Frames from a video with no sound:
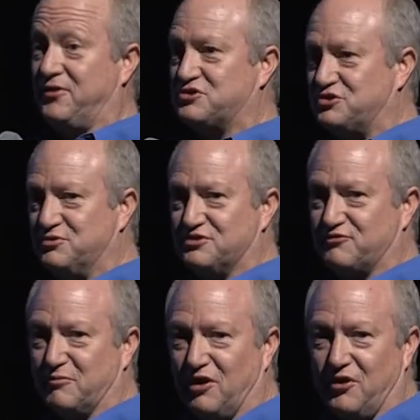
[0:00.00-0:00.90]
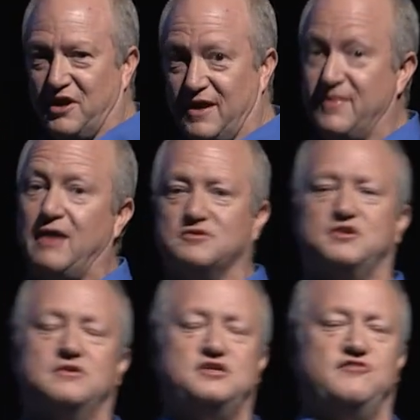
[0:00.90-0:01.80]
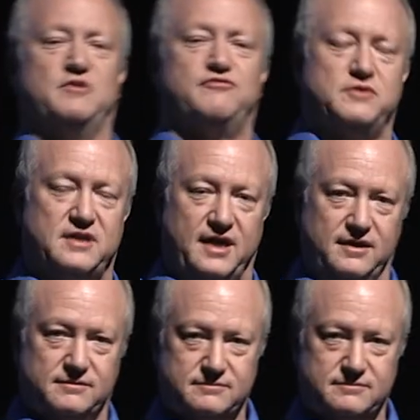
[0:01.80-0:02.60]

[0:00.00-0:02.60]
other students from learning, and that was their achievement for the day.